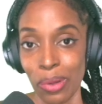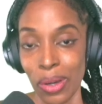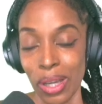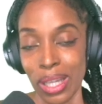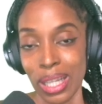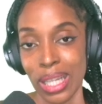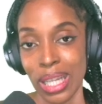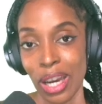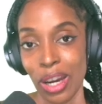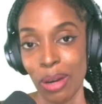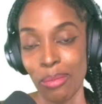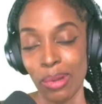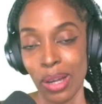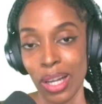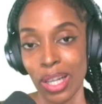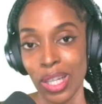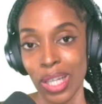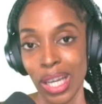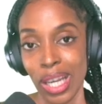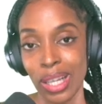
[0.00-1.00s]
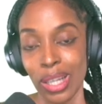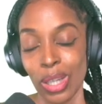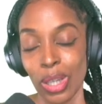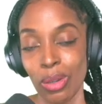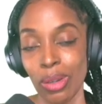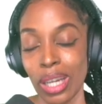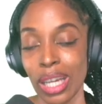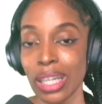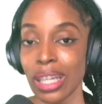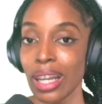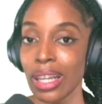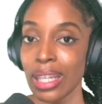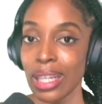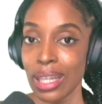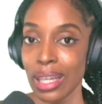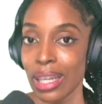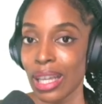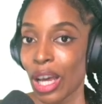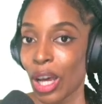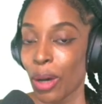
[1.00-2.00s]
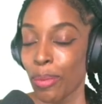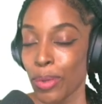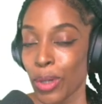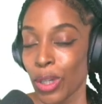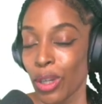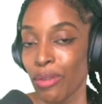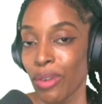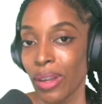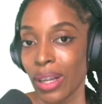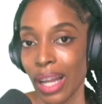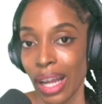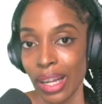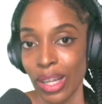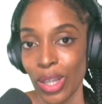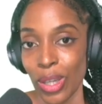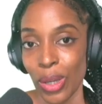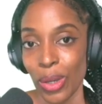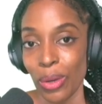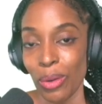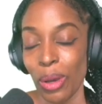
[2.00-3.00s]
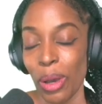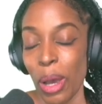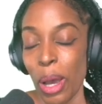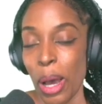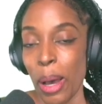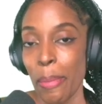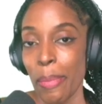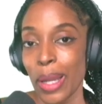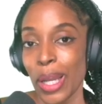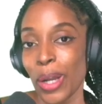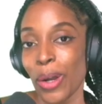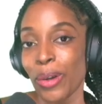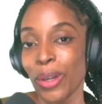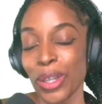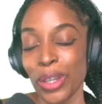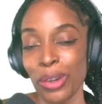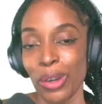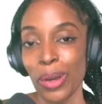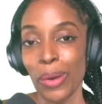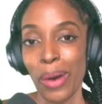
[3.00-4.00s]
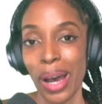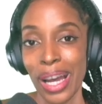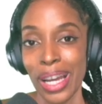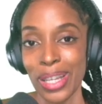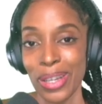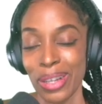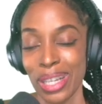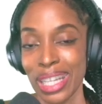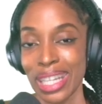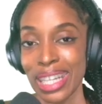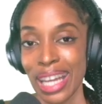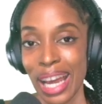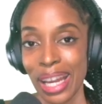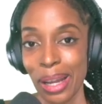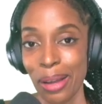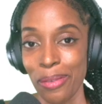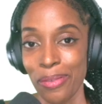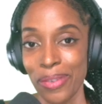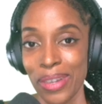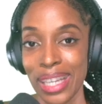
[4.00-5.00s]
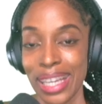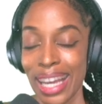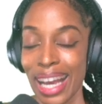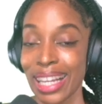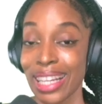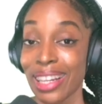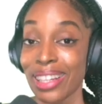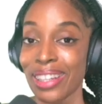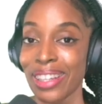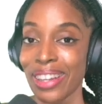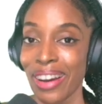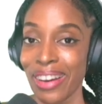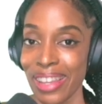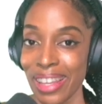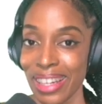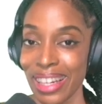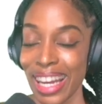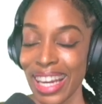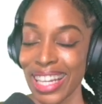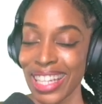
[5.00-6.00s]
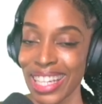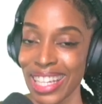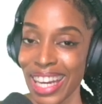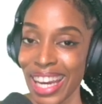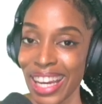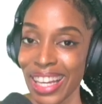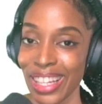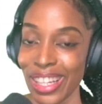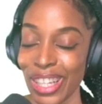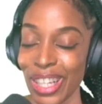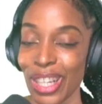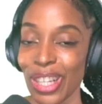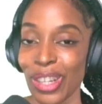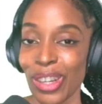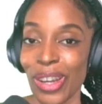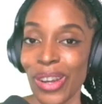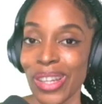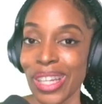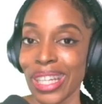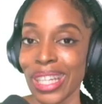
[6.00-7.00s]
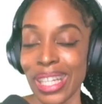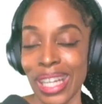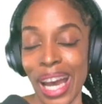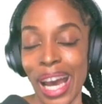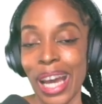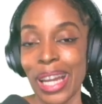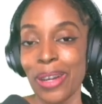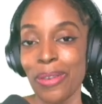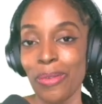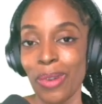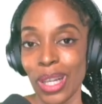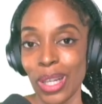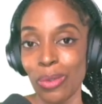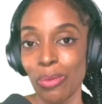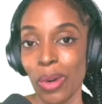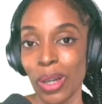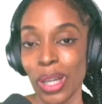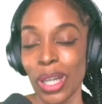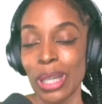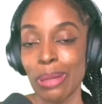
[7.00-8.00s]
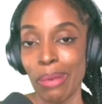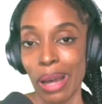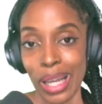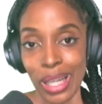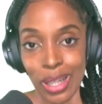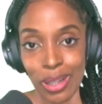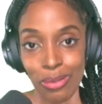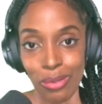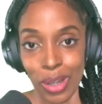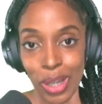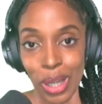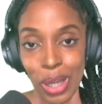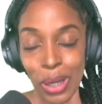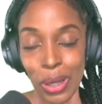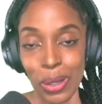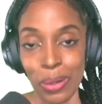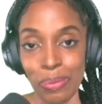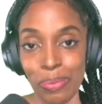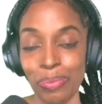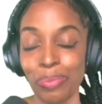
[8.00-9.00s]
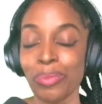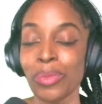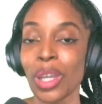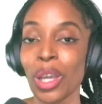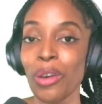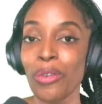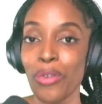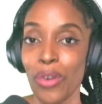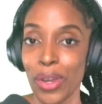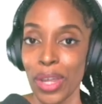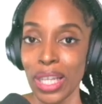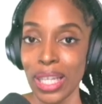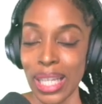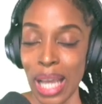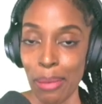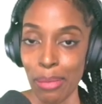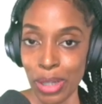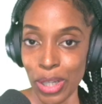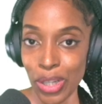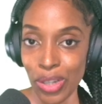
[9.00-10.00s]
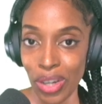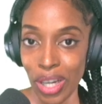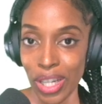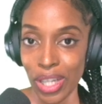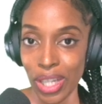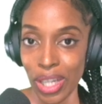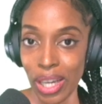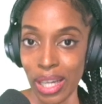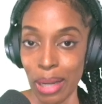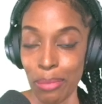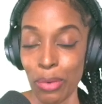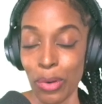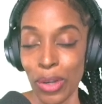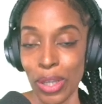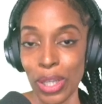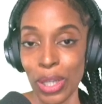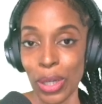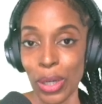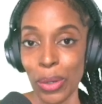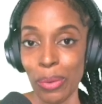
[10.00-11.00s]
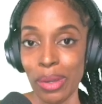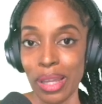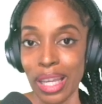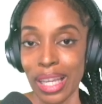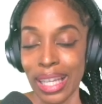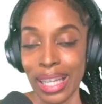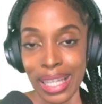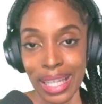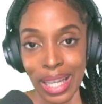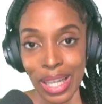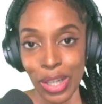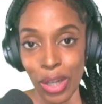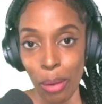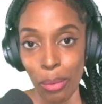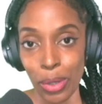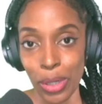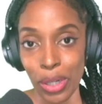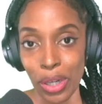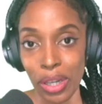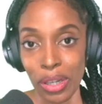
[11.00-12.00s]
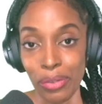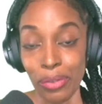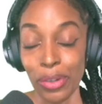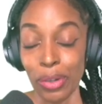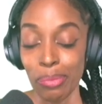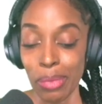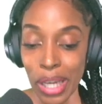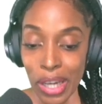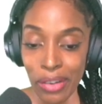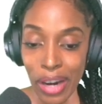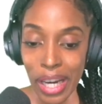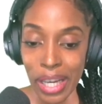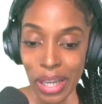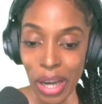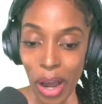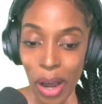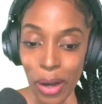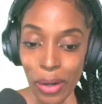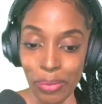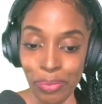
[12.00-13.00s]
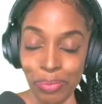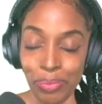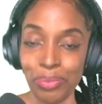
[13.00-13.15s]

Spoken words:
the Terra blockchain. So you can consider that option if you'd like to, but it also requires you to sign up for yet another exchange. So you decide which one is best for you. For this demonstration, I'm going to go with the easiest option for me right now,